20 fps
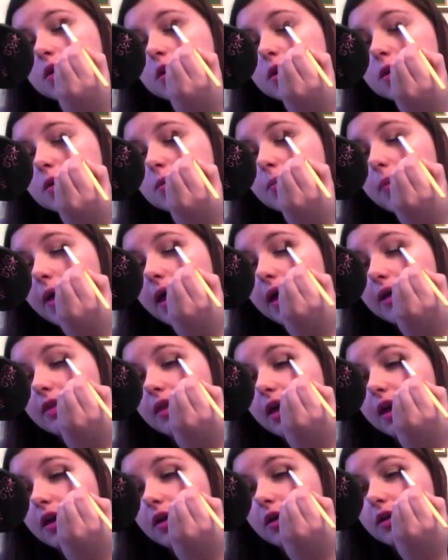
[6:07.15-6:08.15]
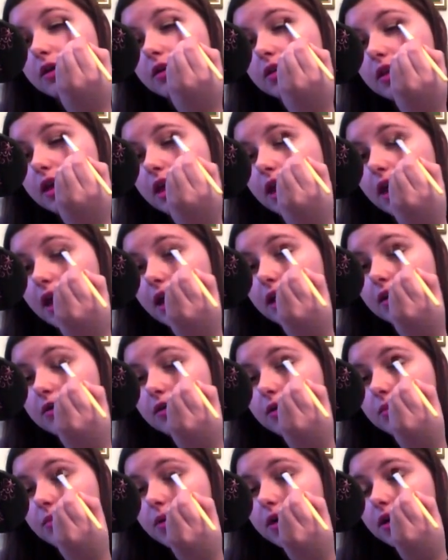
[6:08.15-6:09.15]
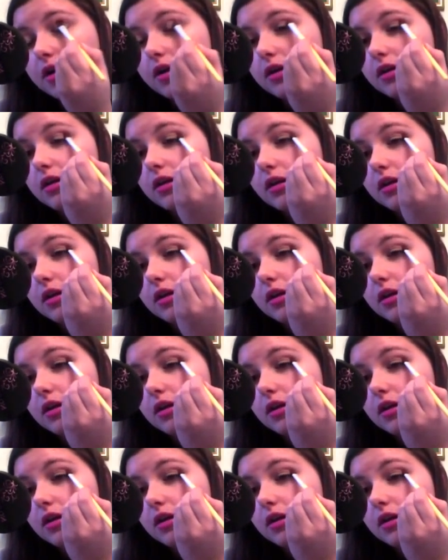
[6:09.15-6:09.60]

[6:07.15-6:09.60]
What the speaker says: Just pack that on the outer part.